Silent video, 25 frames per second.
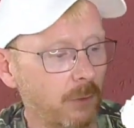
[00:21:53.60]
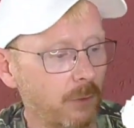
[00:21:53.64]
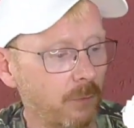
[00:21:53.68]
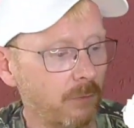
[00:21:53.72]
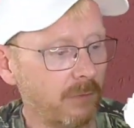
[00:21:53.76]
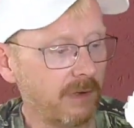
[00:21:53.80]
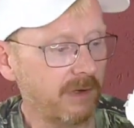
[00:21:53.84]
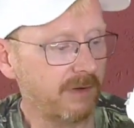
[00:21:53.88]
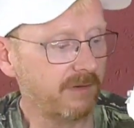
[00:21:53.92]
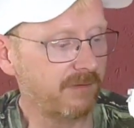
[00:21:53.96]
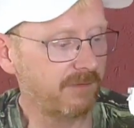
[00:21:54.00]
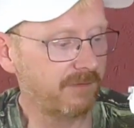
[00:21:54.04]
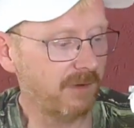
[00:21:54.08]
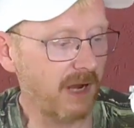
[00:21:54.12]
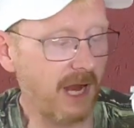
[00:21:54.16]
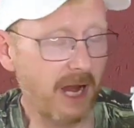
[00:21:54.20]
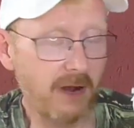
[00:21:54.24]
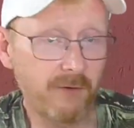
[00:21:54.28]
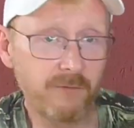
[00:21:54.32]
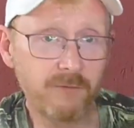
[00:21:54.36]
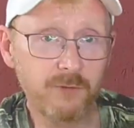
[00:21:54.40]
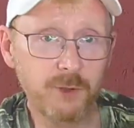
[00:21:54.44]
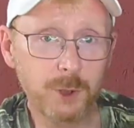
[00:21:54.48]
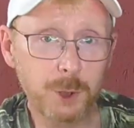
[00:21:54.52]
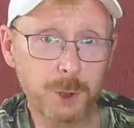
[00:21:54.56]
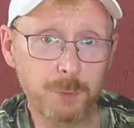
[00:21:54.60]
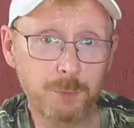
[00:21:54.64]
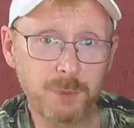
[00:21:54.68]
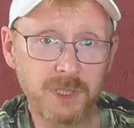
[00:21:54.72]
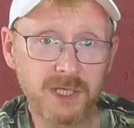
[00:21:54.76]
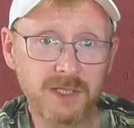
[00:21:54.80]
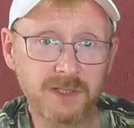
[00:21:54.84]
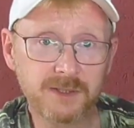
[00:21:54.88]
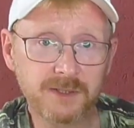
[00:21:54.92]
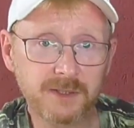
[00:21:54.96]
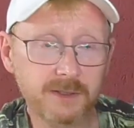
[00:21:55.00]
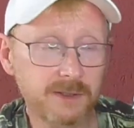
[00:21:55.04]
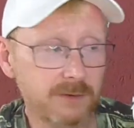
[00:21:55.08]
With average
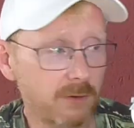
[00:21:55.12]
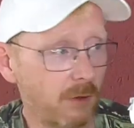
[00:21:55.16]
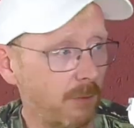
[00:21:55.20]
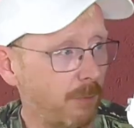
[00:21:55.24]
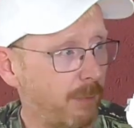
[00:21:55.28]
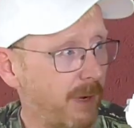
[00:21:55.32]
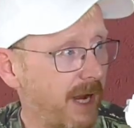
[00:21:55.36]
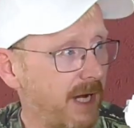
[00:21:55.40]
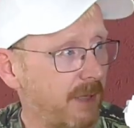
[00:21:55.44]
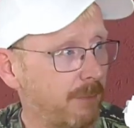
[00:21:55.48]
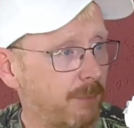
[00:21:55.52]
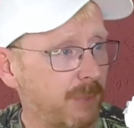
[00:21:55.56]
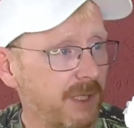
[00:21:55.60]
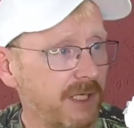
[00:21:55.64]
pieces or bad